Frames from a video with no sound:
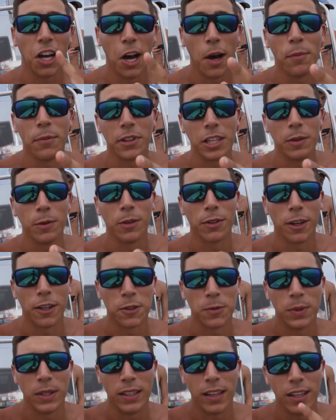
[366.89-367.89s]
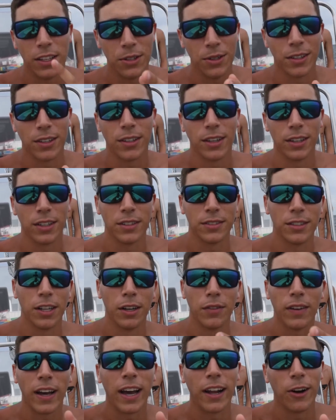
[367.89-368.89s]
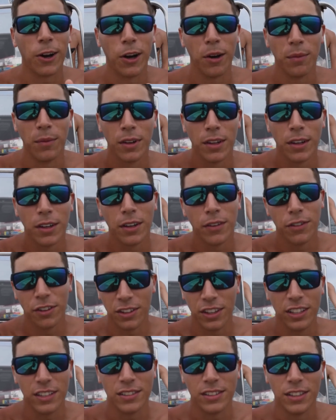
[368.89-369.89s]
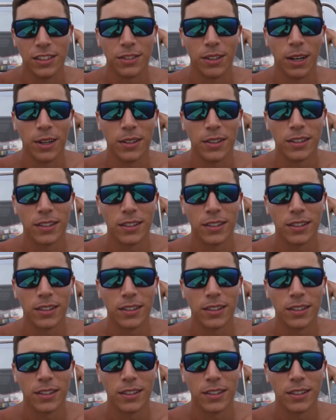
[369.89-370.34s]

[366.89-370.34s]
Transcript: an unbelievable recipe that you can cook yourself at home for these sea trout.